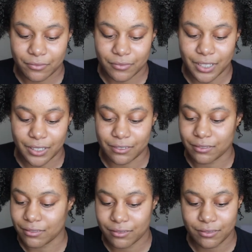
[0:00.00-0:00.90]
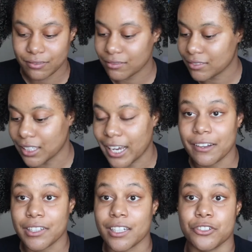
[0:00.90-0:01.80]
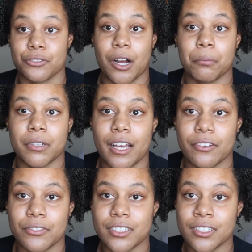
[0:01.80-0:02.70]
and I have like a drop left.